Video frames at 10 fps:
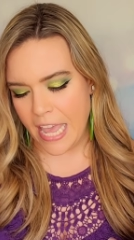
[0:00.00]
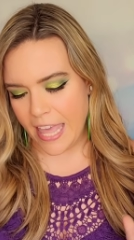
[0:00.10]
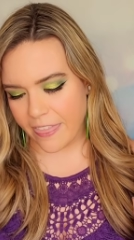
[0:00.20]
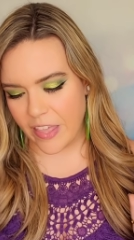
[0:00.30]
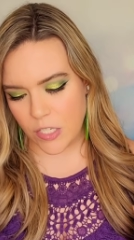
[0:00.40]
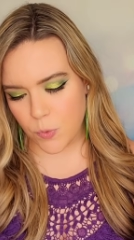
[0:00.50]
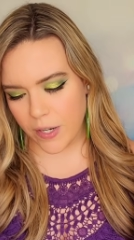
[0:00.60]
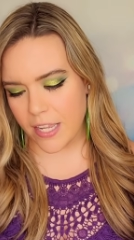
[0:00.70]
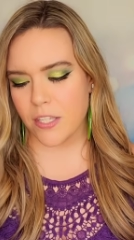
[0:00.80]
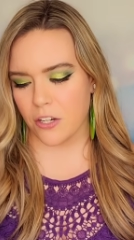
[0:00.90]
This one
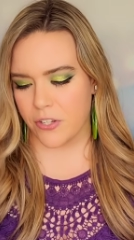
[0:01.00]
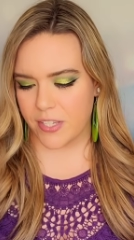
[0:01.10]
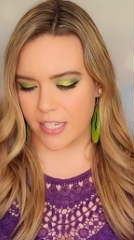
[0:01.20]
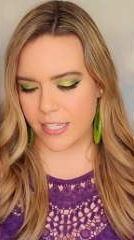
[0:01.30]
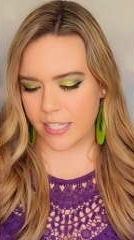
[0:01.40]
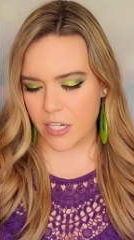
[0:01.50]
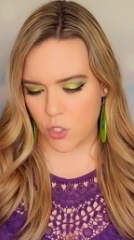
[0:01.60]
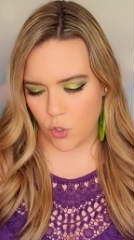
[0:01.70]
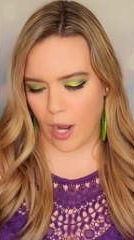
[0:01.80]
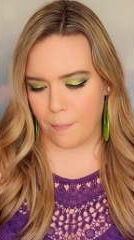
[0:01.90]
is their Sicily
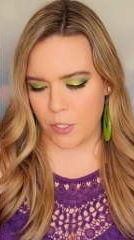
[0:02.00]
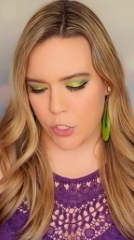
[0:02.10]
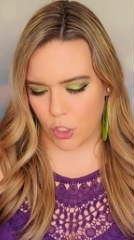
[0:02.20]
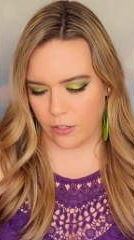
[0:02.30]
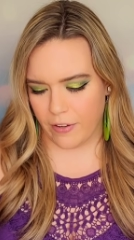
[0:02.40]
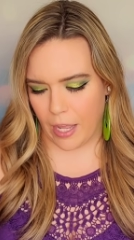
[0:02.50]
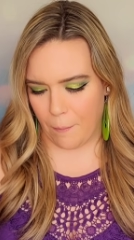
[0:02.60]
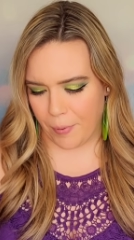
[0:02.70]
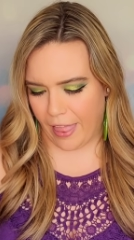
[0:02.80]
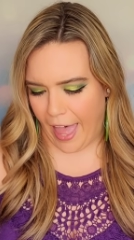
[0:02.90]
stripe serving
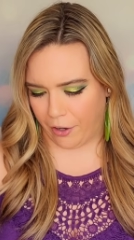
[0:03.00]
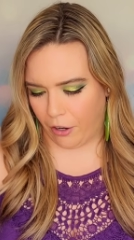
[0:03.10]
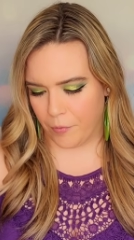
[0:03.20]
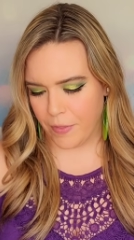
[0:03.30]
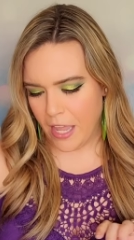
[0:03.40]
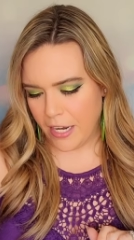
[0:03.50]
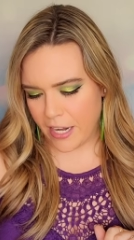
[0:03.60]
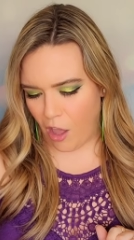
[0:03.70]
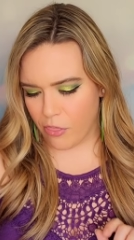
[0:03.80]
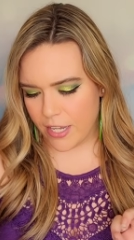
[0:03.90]
platter.
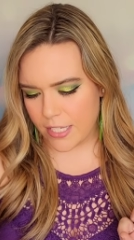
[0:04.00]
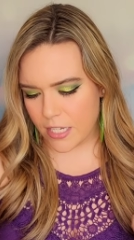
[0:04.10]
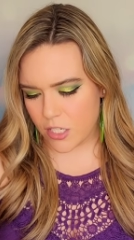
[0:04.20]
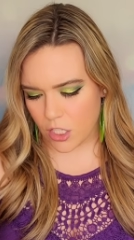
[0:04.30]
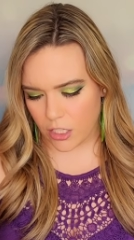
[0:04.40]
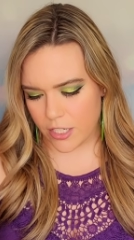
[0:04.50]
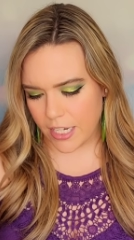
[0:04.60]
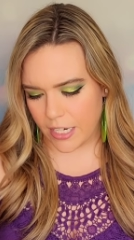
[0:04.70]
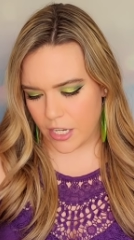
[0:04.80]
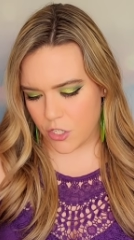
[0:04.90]
Now this is
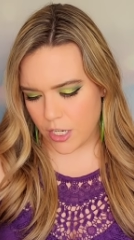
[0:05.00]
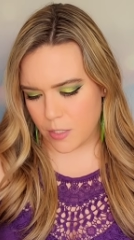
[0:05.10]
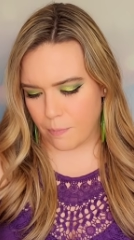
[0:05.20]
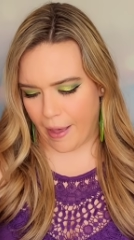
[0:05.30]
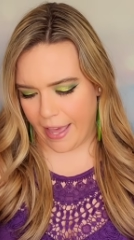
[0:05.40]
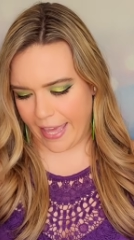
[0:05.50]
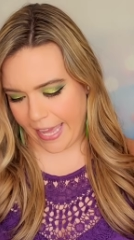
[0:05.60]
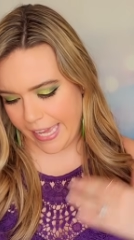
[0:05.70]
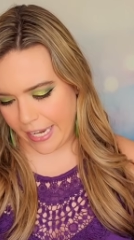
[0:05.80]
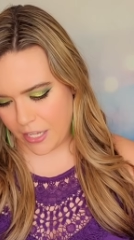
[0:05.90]
13 inches by
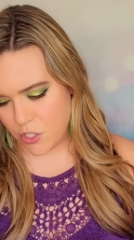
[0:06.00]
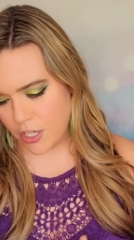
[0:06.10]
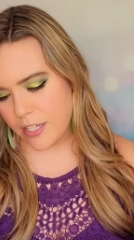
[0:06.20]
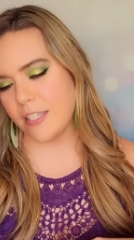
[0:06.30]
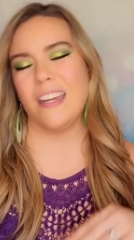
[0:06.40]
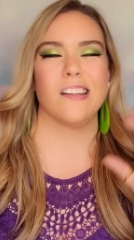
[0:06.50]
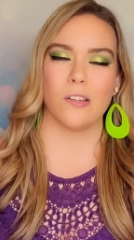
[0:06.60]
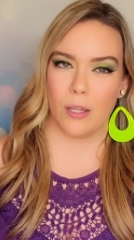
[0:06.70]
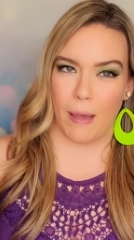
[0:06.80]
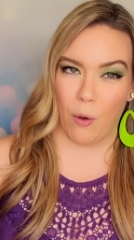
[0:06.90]
8 inches and it's
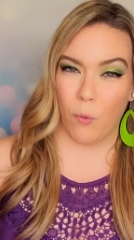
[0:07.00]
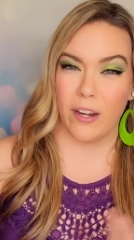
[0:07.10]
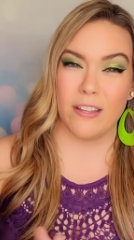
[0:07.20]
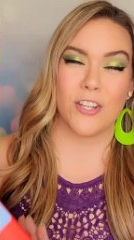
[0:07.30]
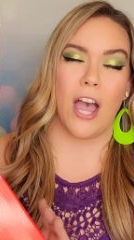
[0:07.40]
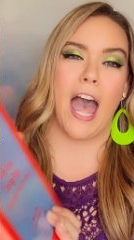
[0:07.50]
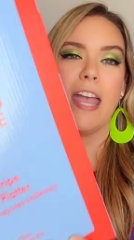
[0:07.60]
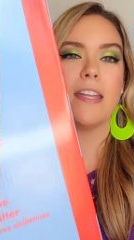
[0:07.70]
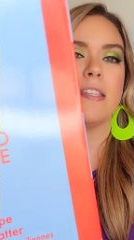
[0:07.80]
only about 1 inch high, it